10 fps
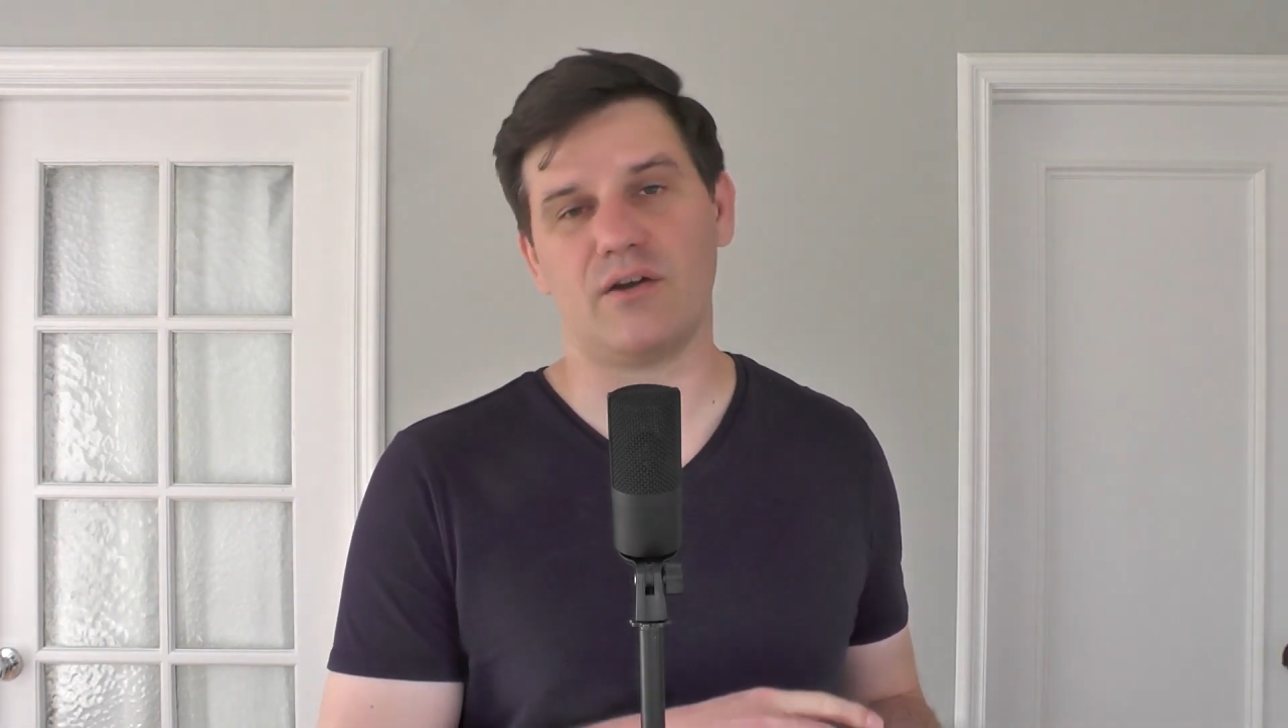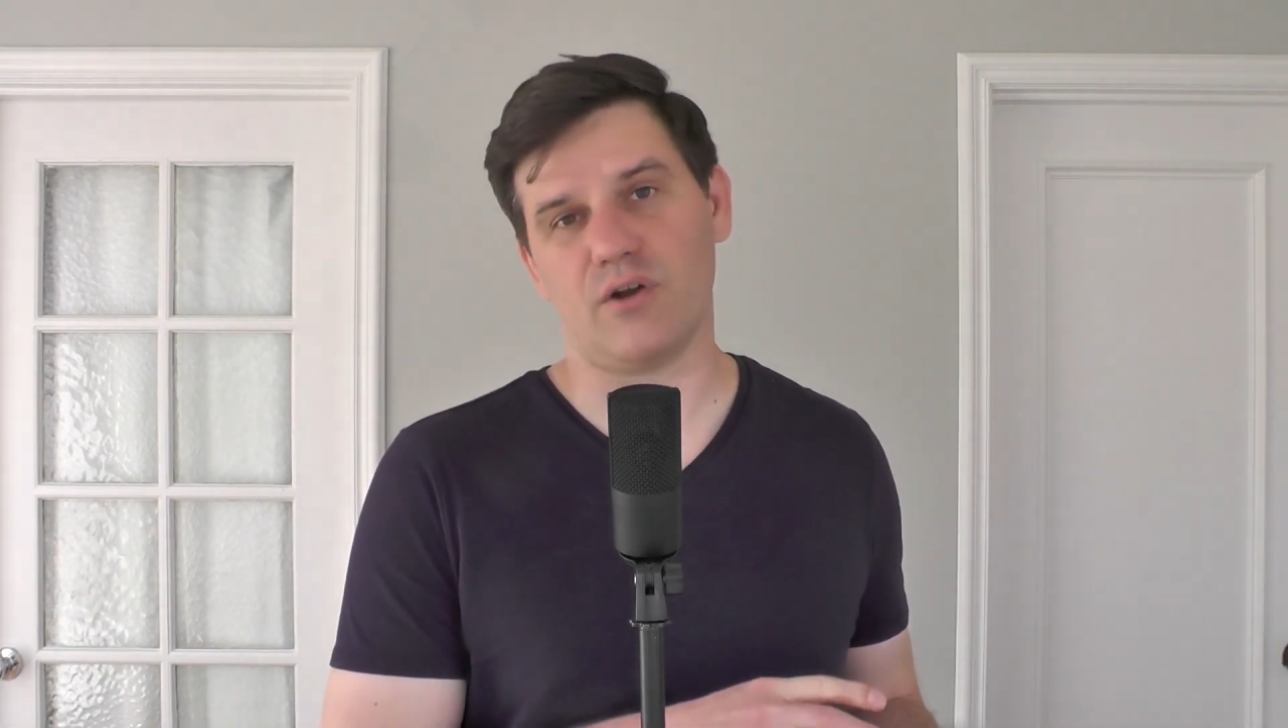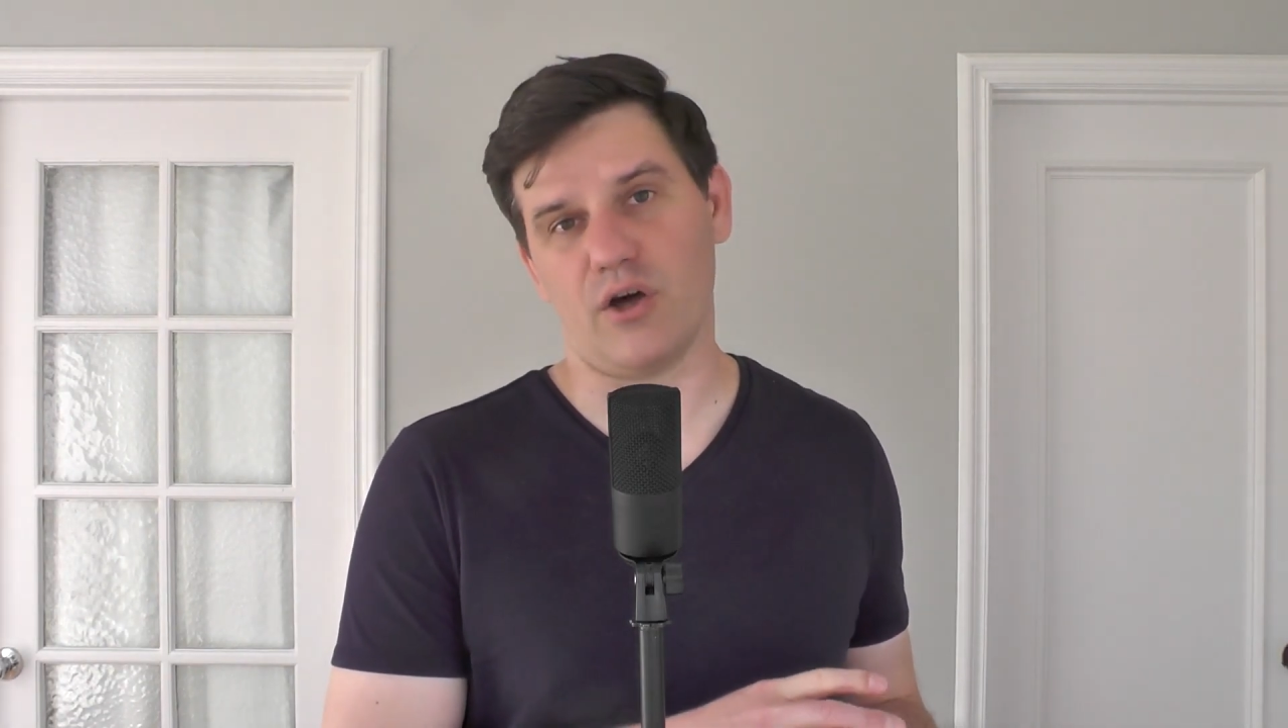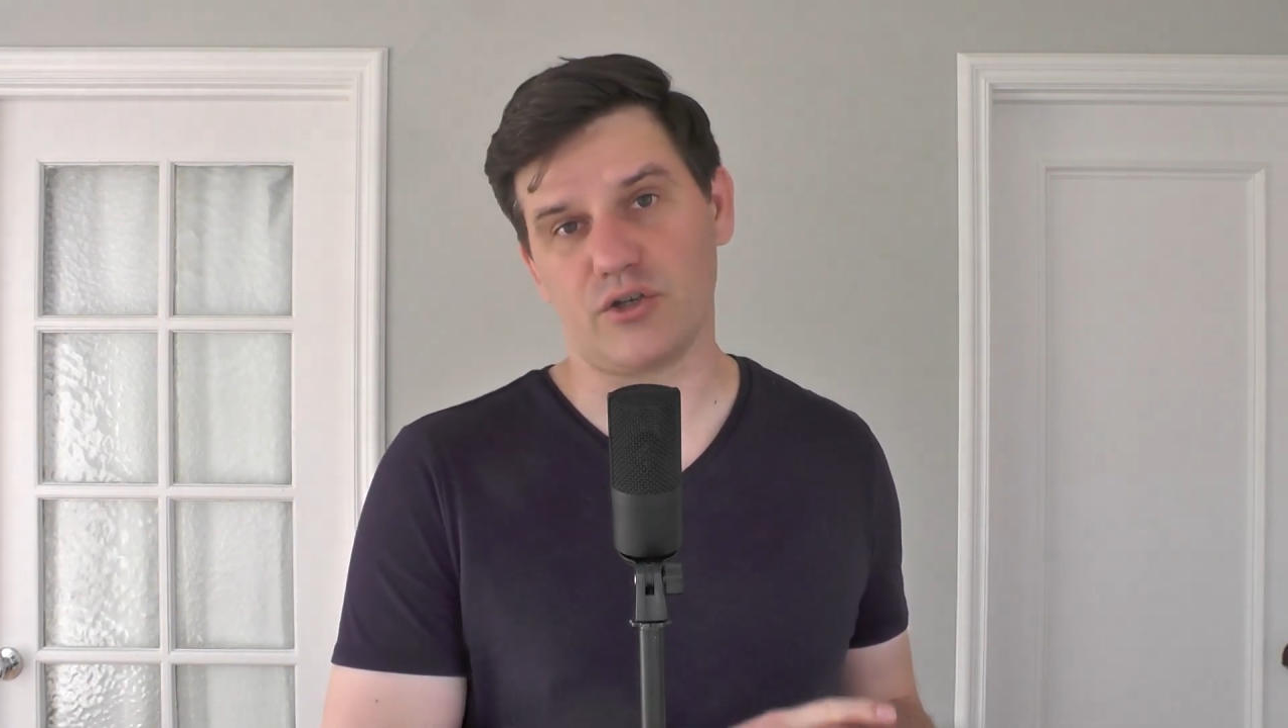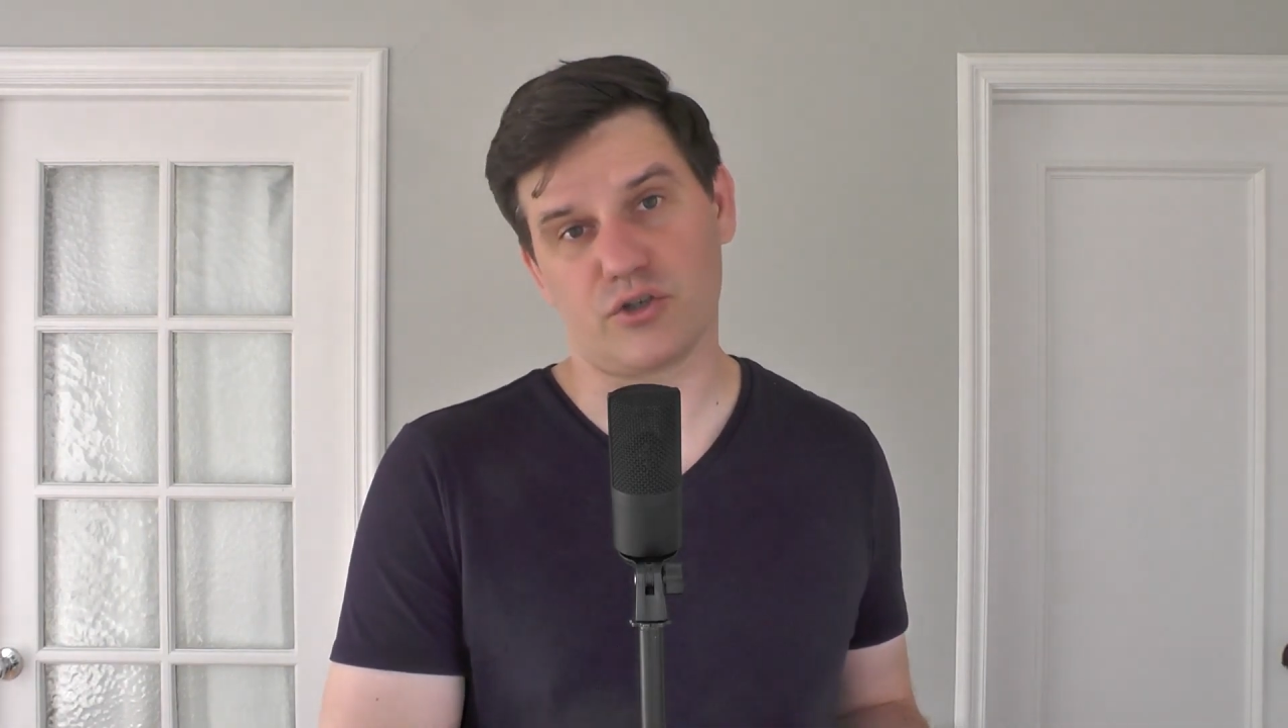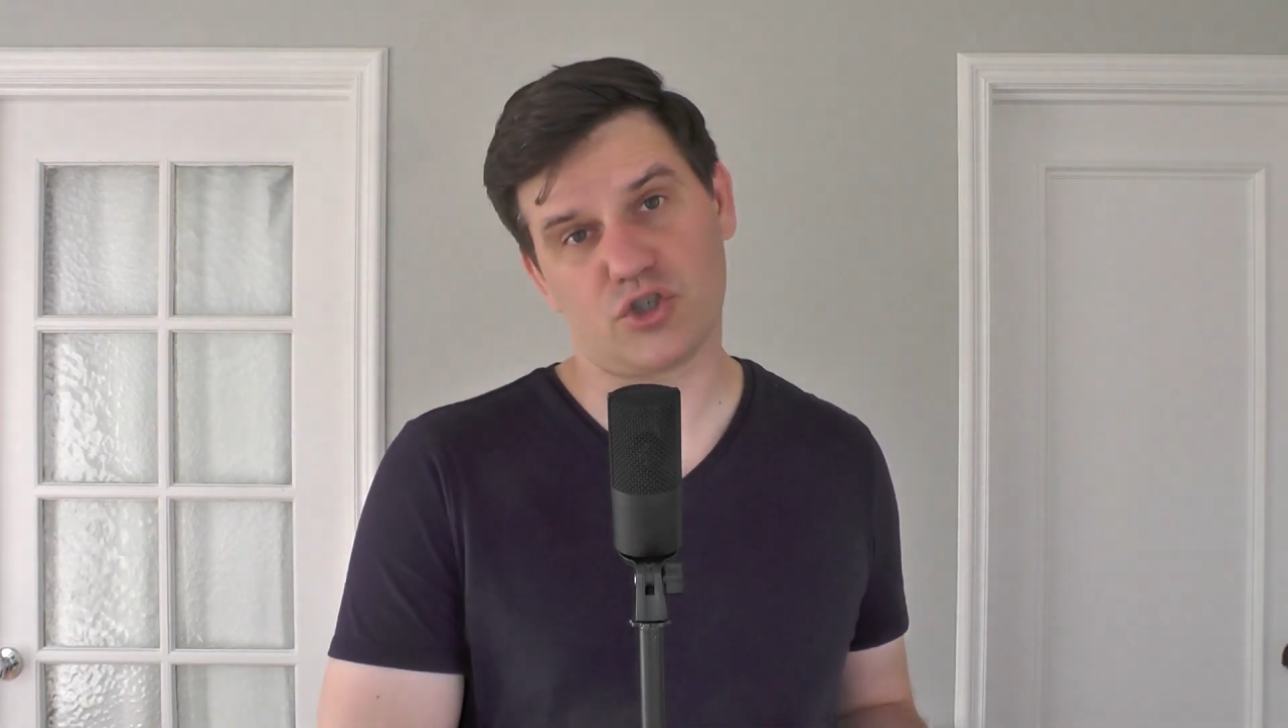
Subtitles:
under